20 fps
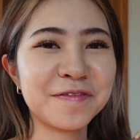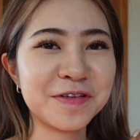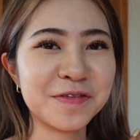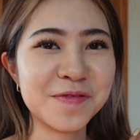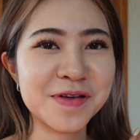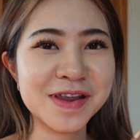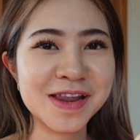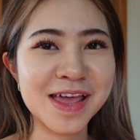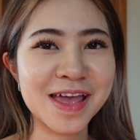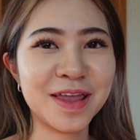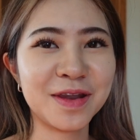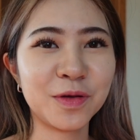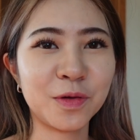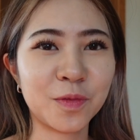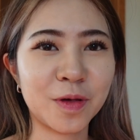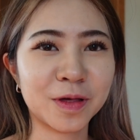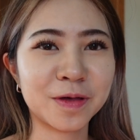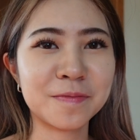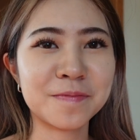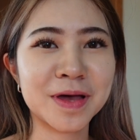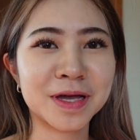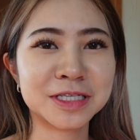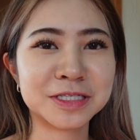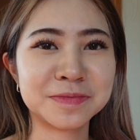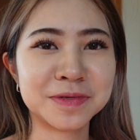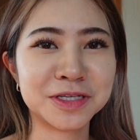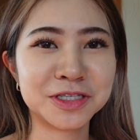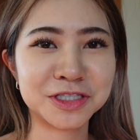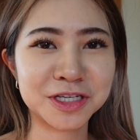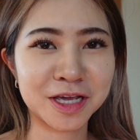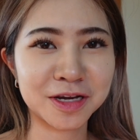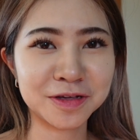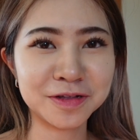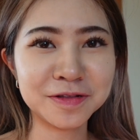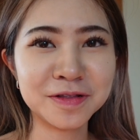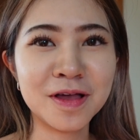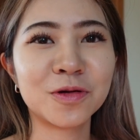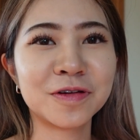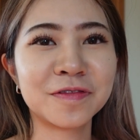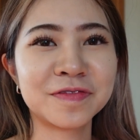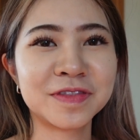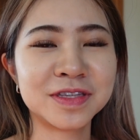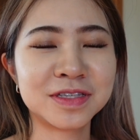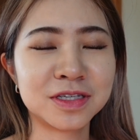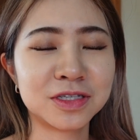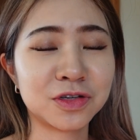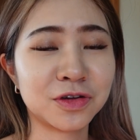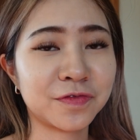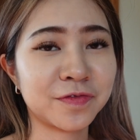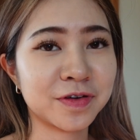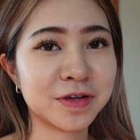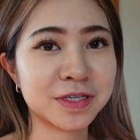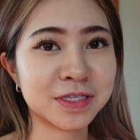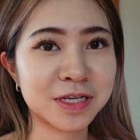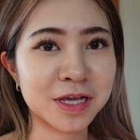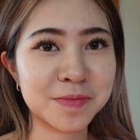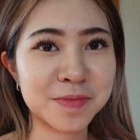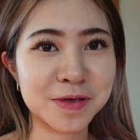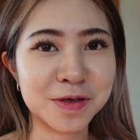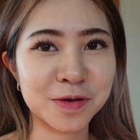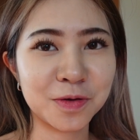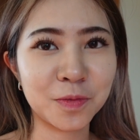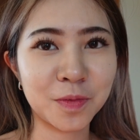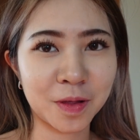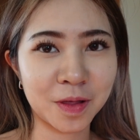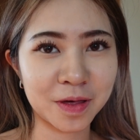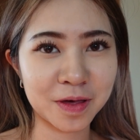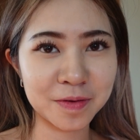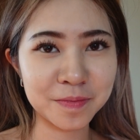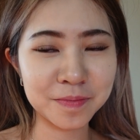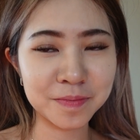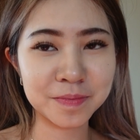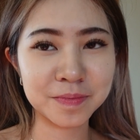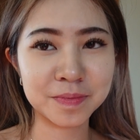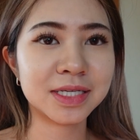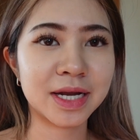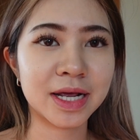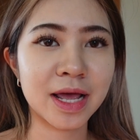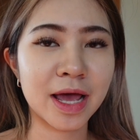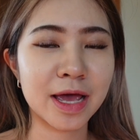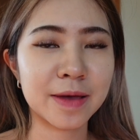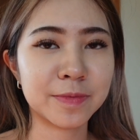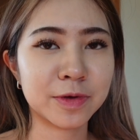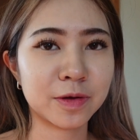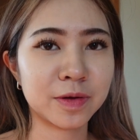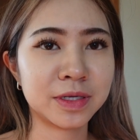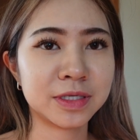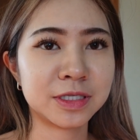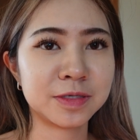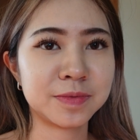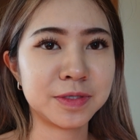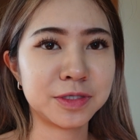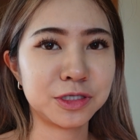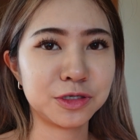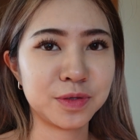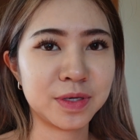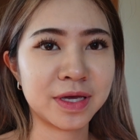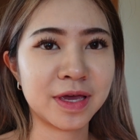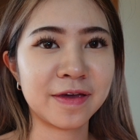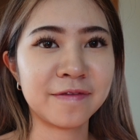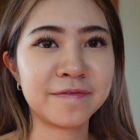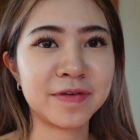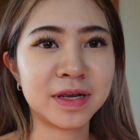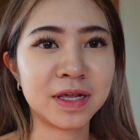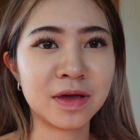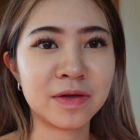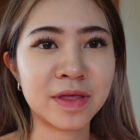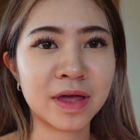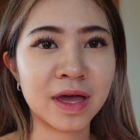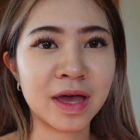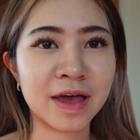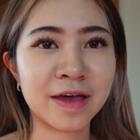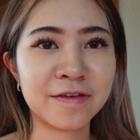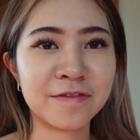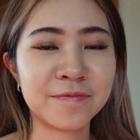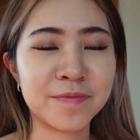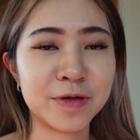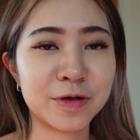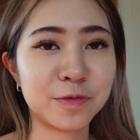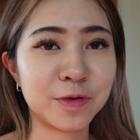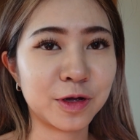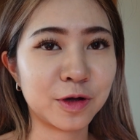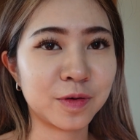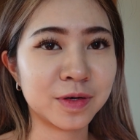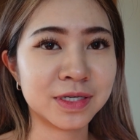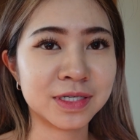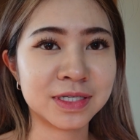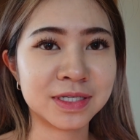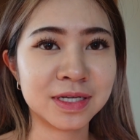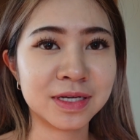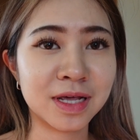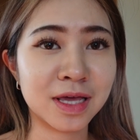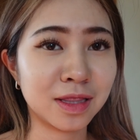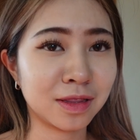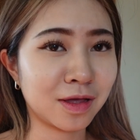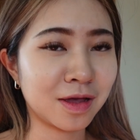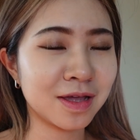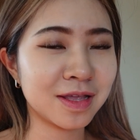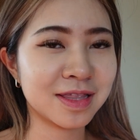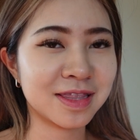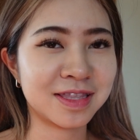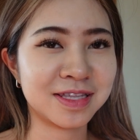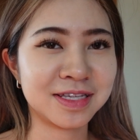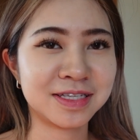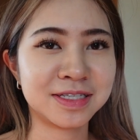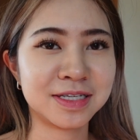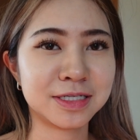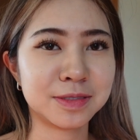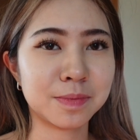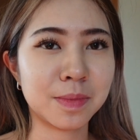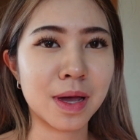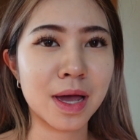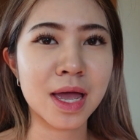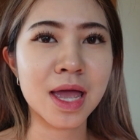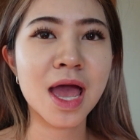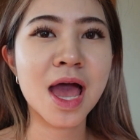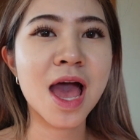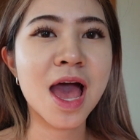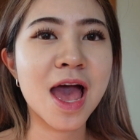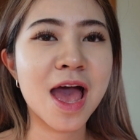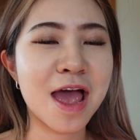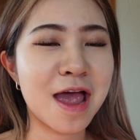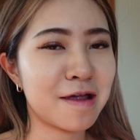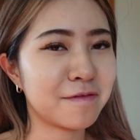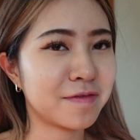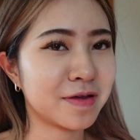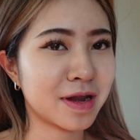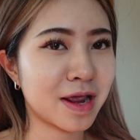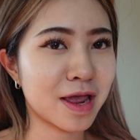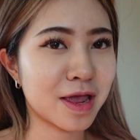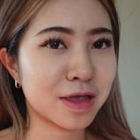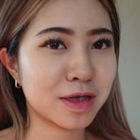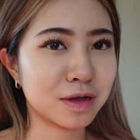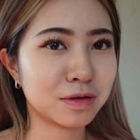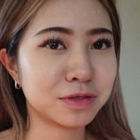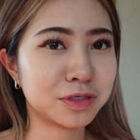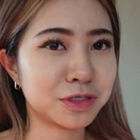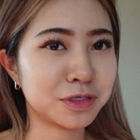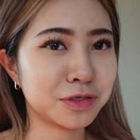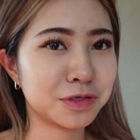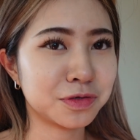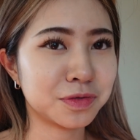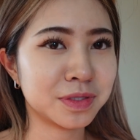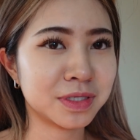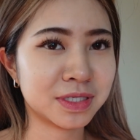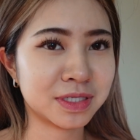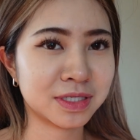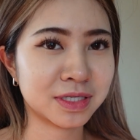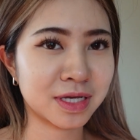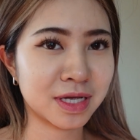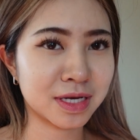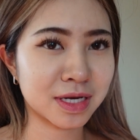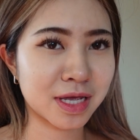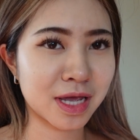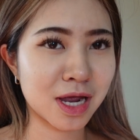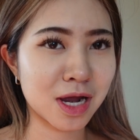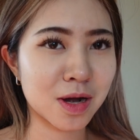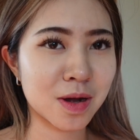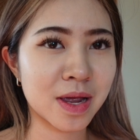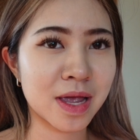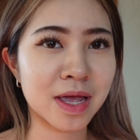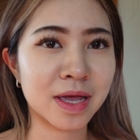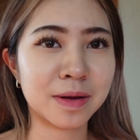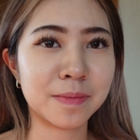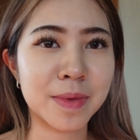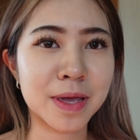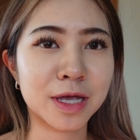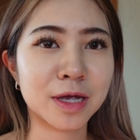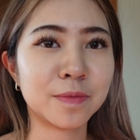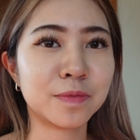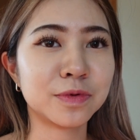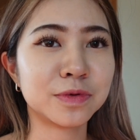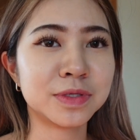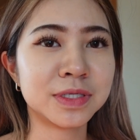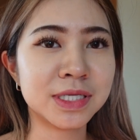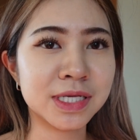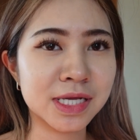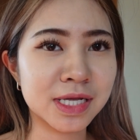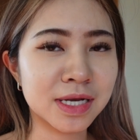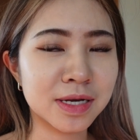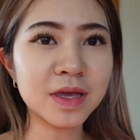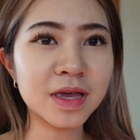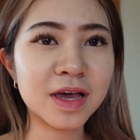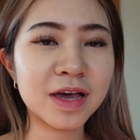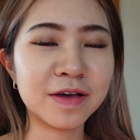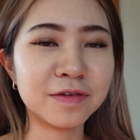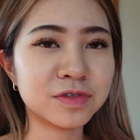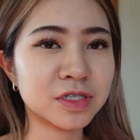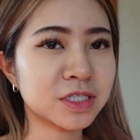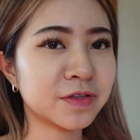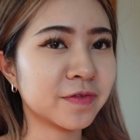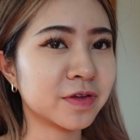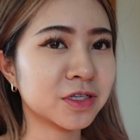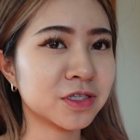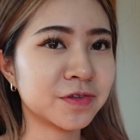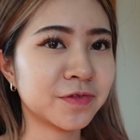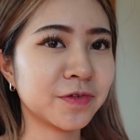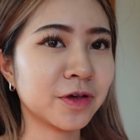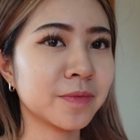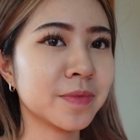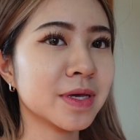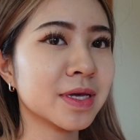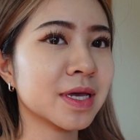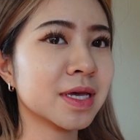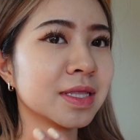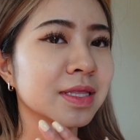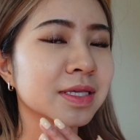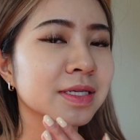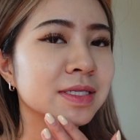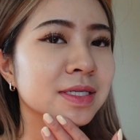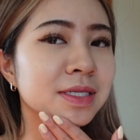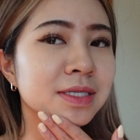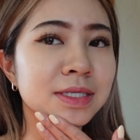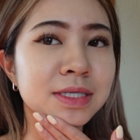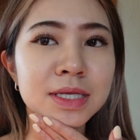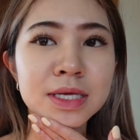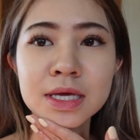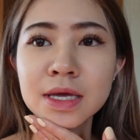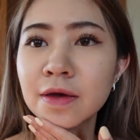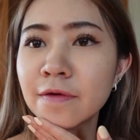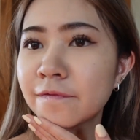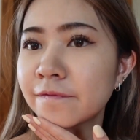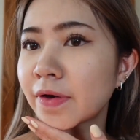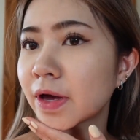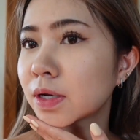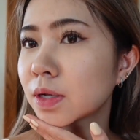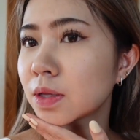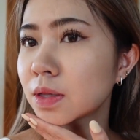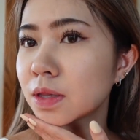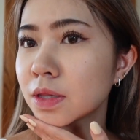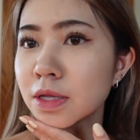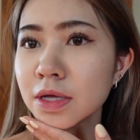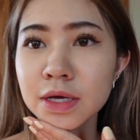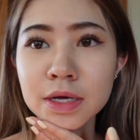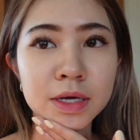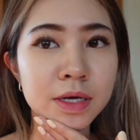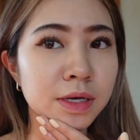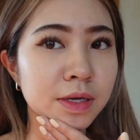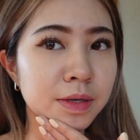everyone, and welcome back to my channel, or if this is your first time here, welcome. Today I am going to be doing a video that I've been requested a lot. This is my everyday go-to skincare and makeup routine. I've just finished filming and this is the final look.